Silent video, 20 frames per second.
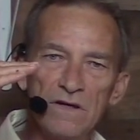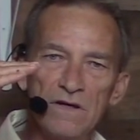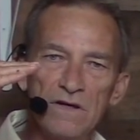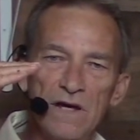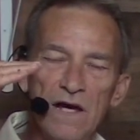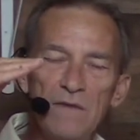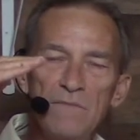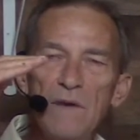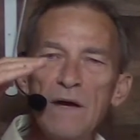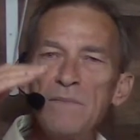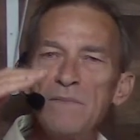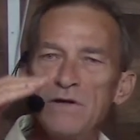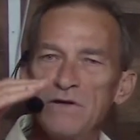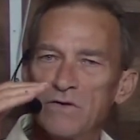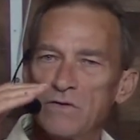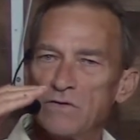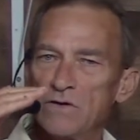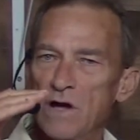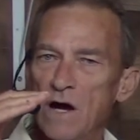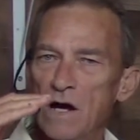and maybe
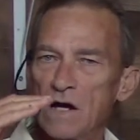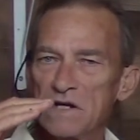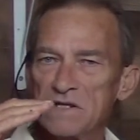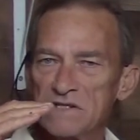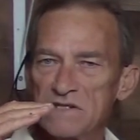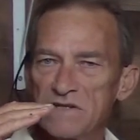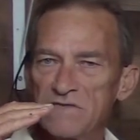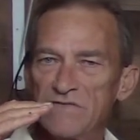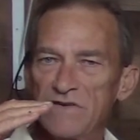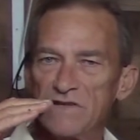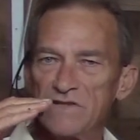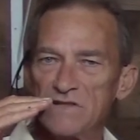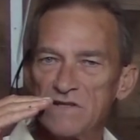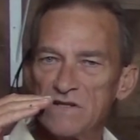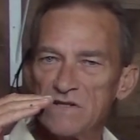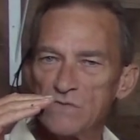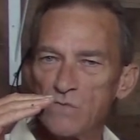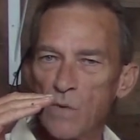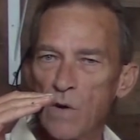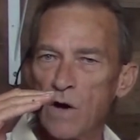your yang is deficient
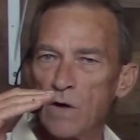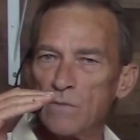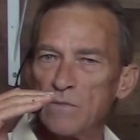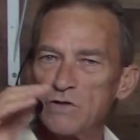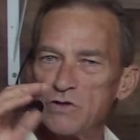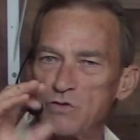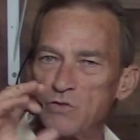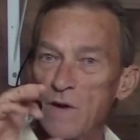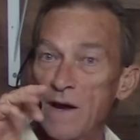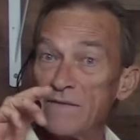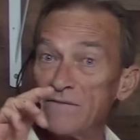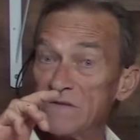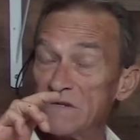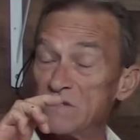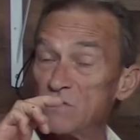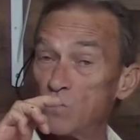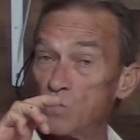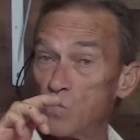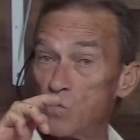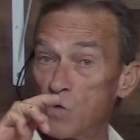as well, but you have this
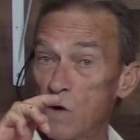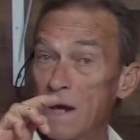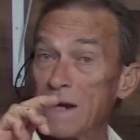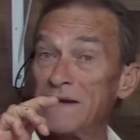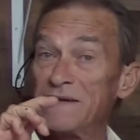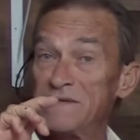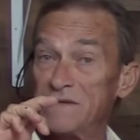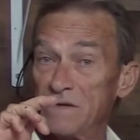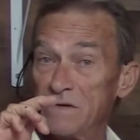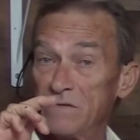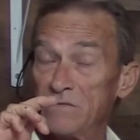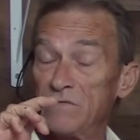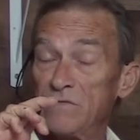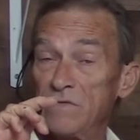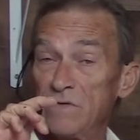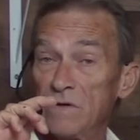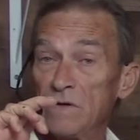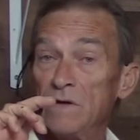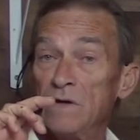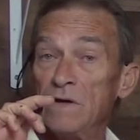relative
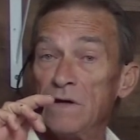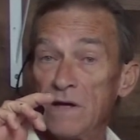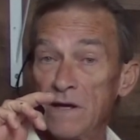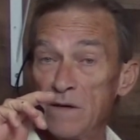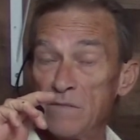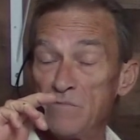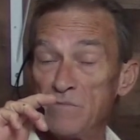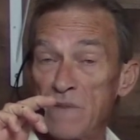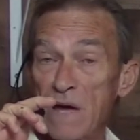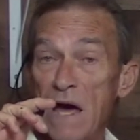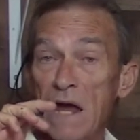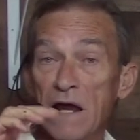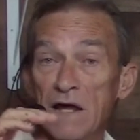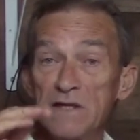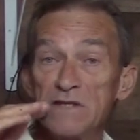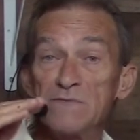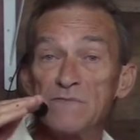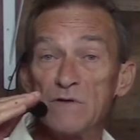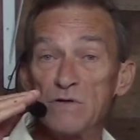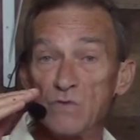
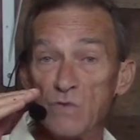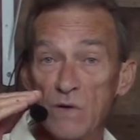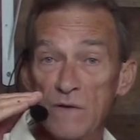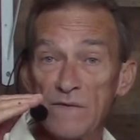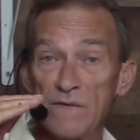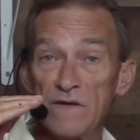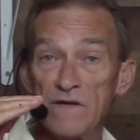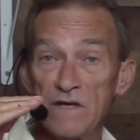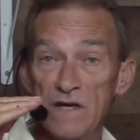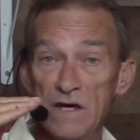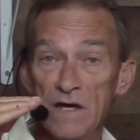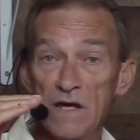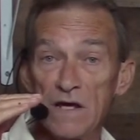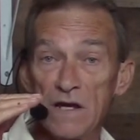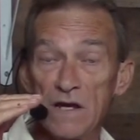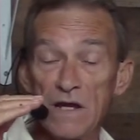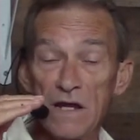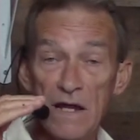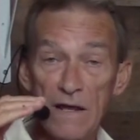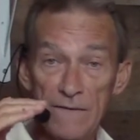imbalance between the
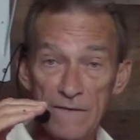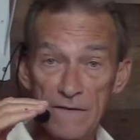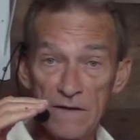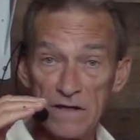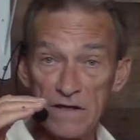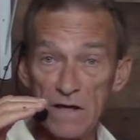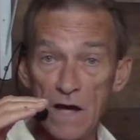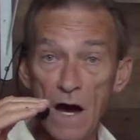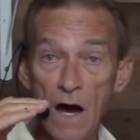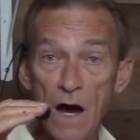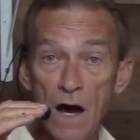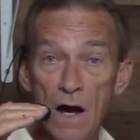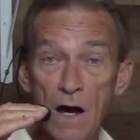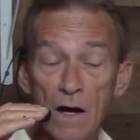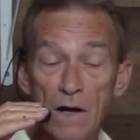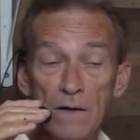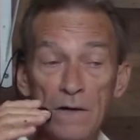yin and the yang,